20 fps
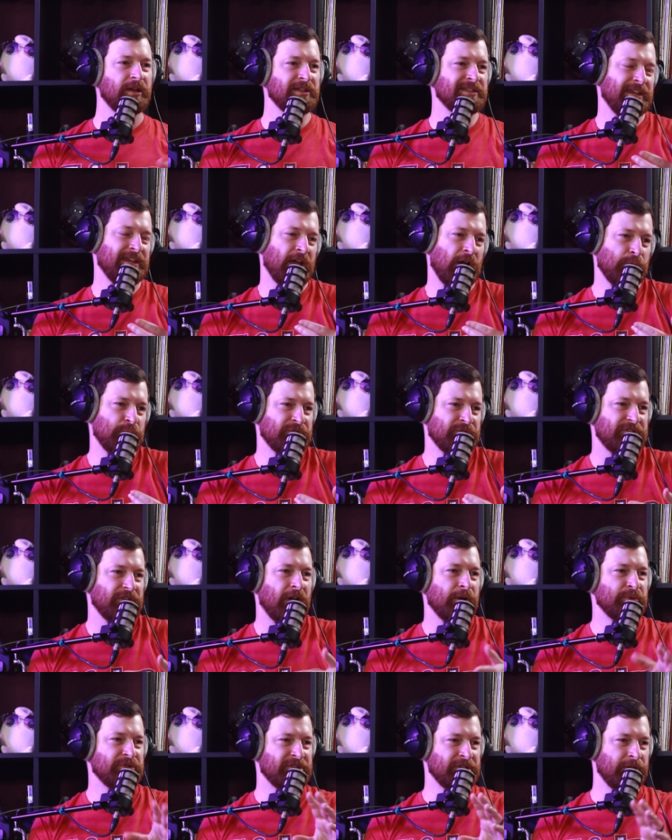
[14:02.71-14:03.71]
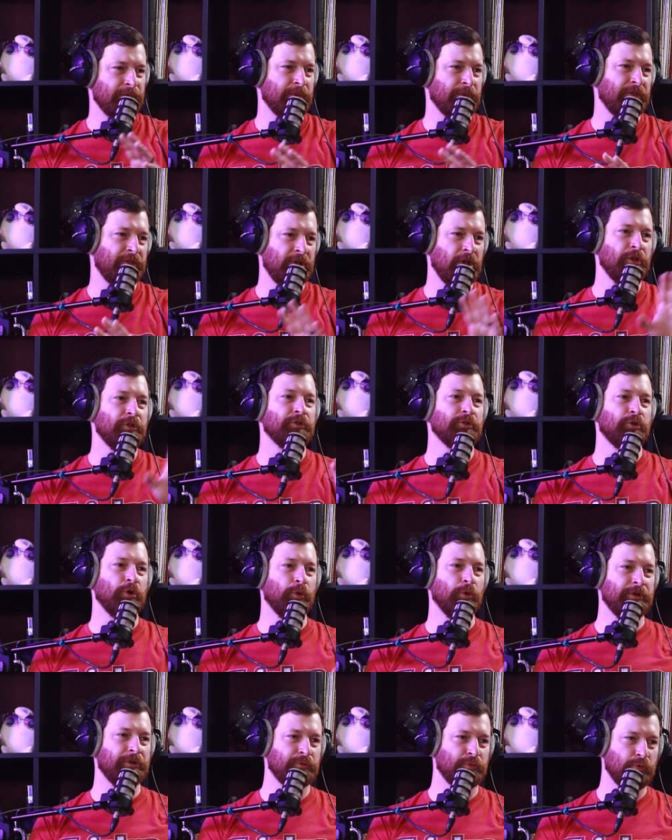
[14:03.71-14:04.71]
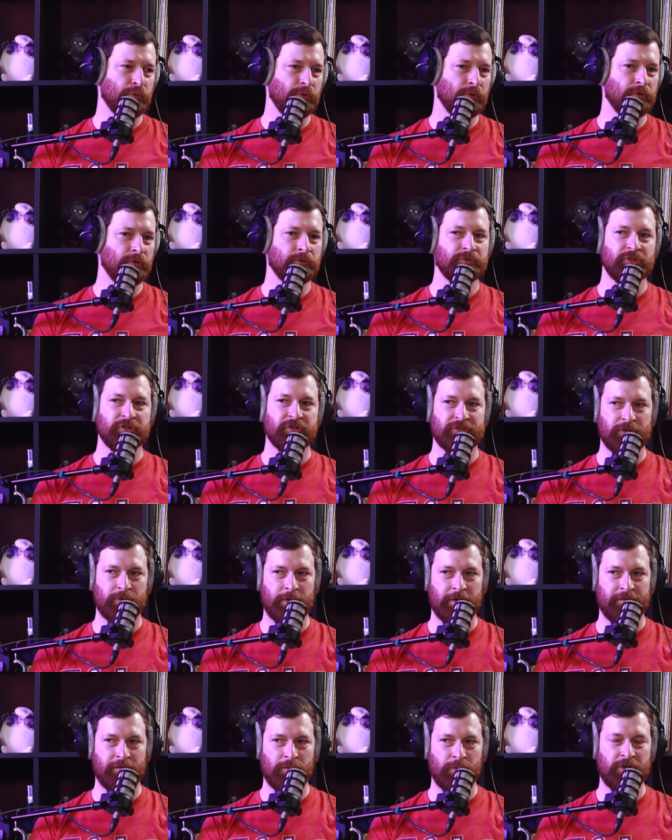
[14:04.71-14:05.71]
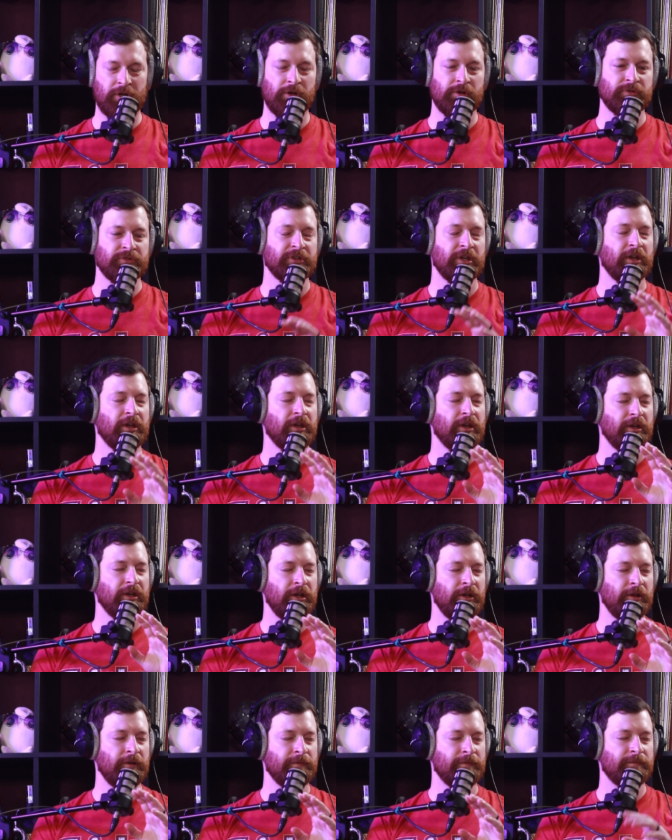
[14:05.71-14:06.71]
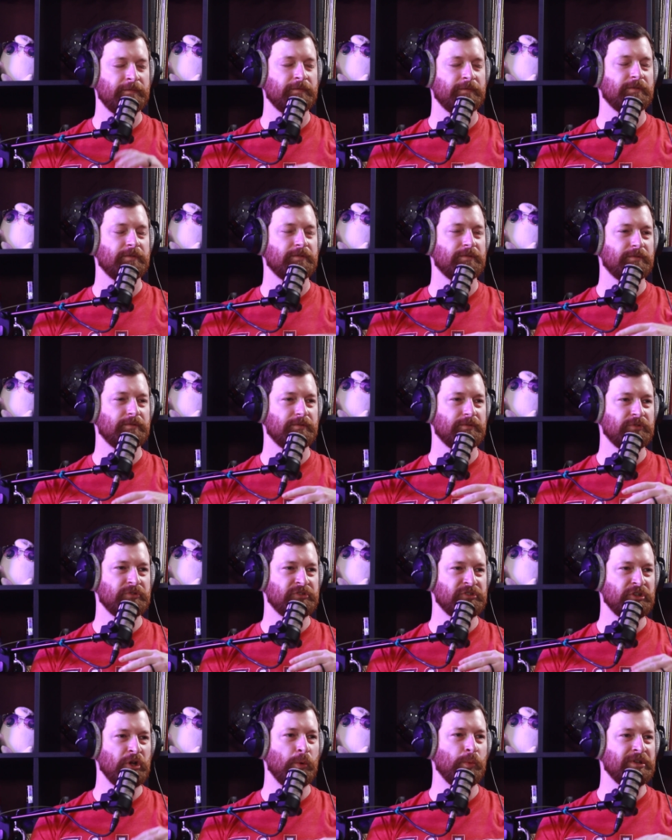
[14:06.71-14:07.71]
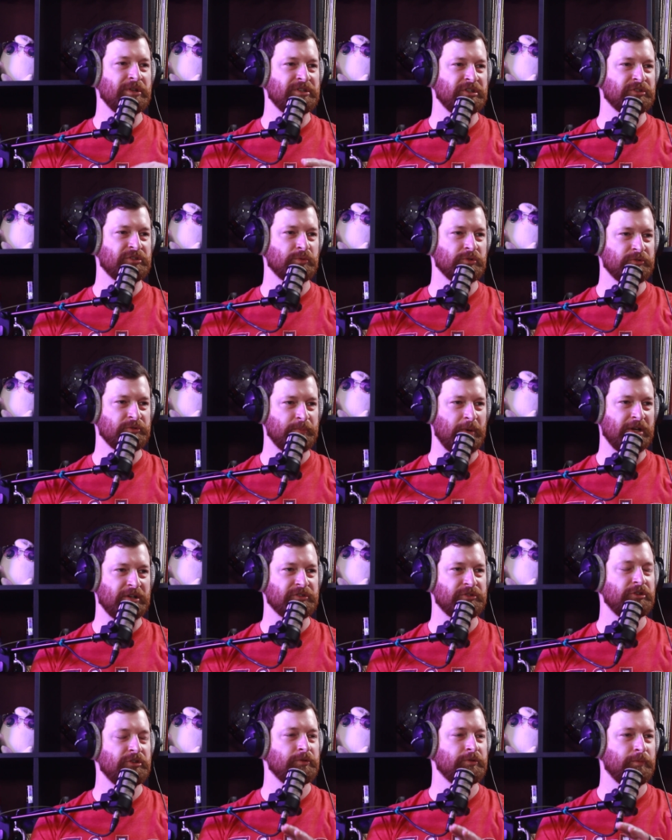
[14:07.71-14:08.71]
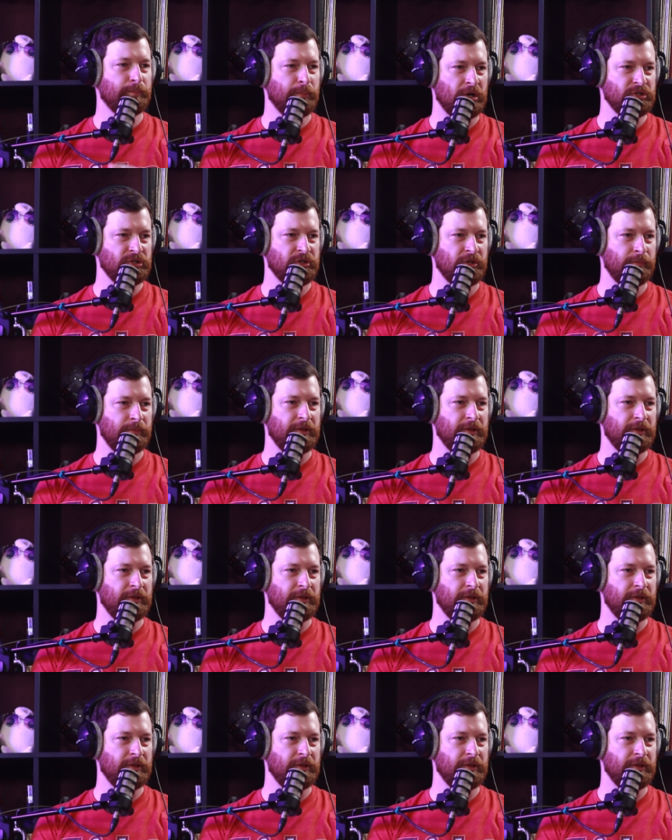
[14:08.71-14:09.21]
see, I was I was thinking about the other golden rule, just so everyone knows. If someone disrespects you, punch them in the